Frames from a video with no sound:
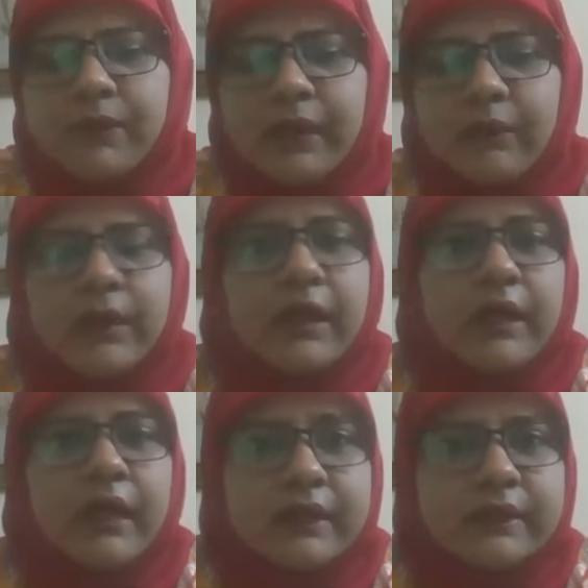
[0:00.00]
And when I
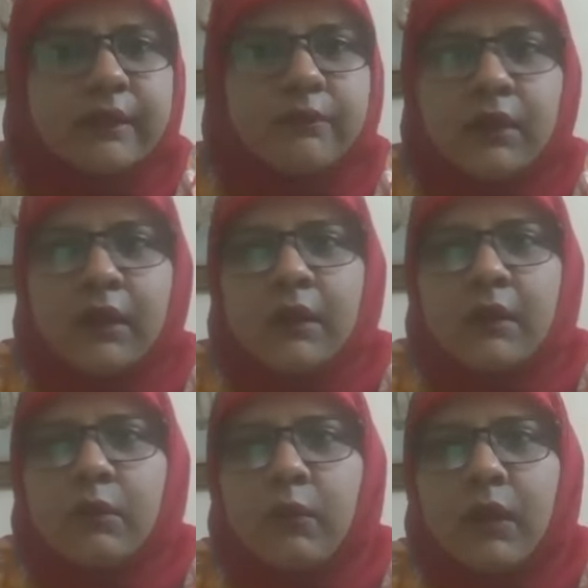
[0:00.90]
asked them
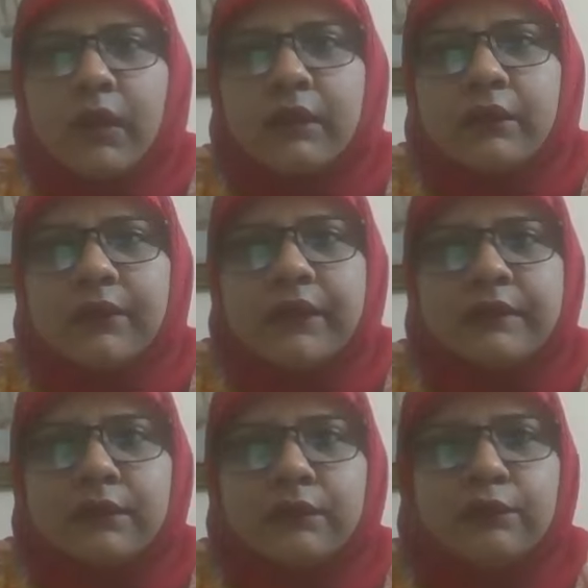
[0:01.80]
what
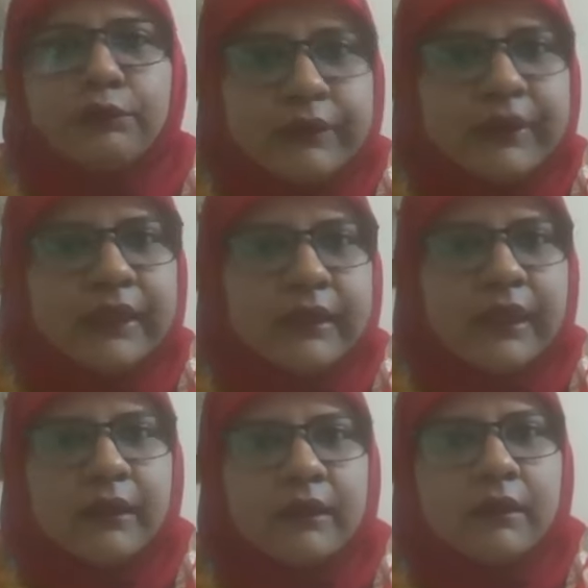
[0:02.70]
reason you think
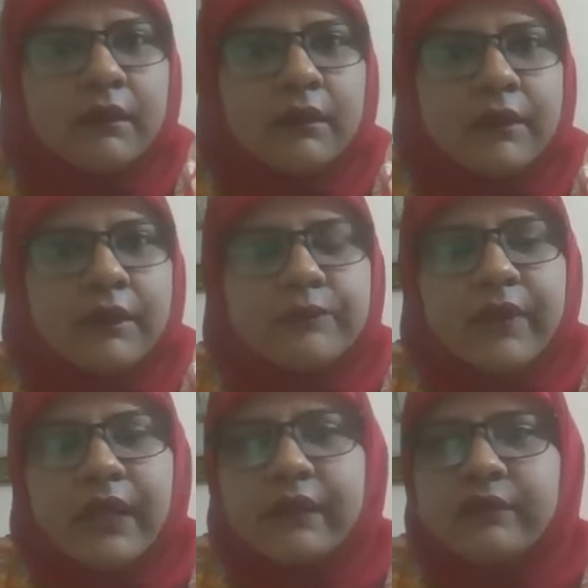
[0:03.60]
that is
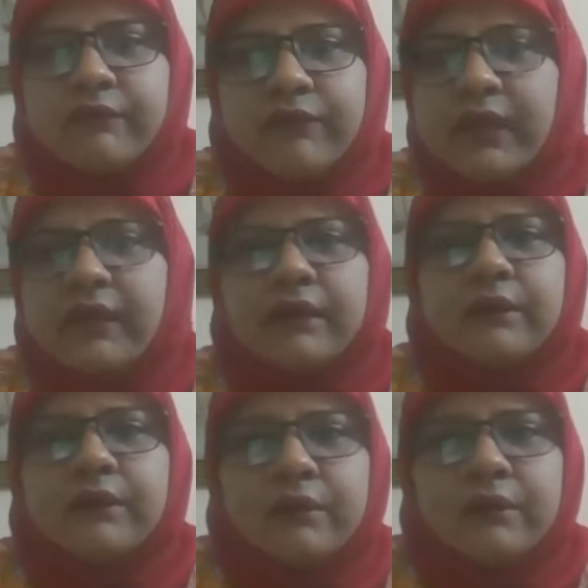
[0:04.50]
behind their
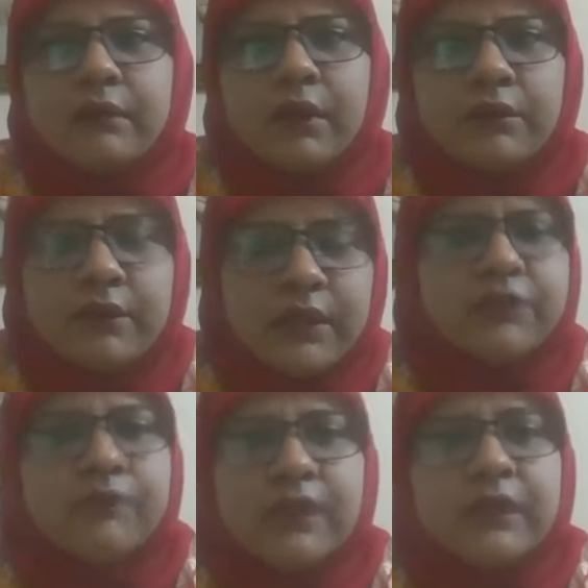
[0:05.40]
failure,
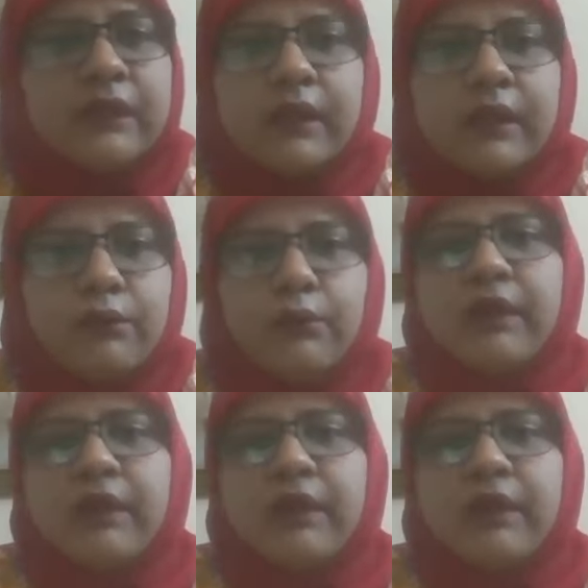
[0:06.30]
trust me, they don't